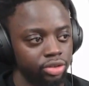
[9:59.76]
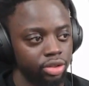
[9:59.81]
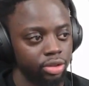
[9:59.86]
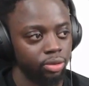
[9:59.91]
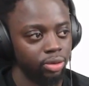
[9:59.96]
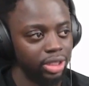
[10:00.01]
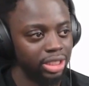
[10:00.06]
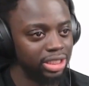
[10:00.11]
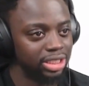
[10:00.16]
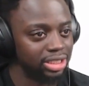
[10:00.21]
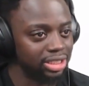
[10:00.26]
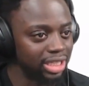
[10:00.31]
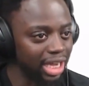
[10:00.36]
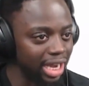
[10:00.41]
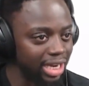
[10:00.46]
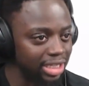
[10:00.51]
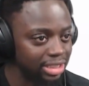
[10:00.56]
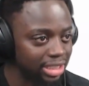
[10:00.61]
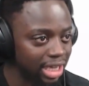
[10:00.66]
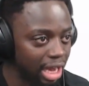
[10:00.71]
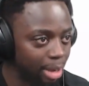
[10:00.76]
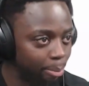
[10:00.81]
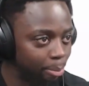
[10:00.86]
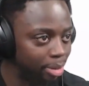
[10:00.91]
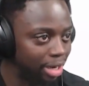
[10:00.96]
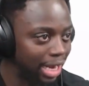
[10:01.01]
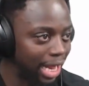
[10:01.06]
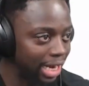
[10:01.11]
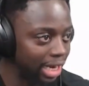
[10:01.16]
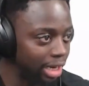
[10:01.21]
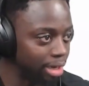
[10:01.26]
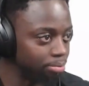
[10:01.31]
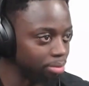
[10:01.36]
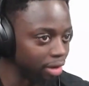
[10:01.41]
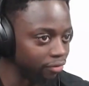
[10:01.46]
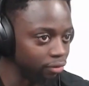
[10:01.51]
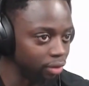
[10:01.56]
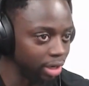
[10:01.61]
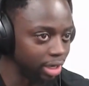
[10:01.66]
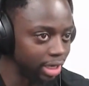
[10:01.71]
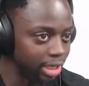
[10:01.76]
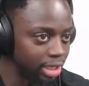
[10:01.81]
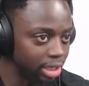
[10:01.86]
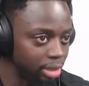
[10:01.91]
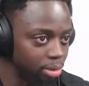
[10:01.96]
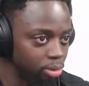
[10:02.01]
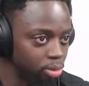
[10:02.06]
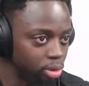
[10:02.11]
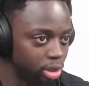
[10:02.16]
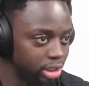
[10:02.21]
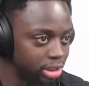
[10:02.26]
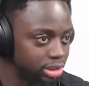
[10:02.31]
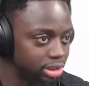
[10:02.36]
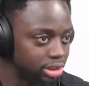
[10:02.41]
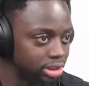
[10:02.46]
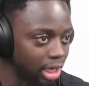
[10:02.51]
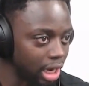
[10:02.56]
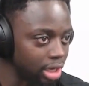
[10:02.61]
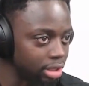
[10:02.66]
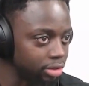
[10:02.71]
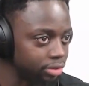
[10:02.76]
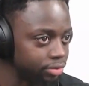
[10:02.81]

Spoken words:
What do What is that? Is that a planet, bruv? What kind of... What is that?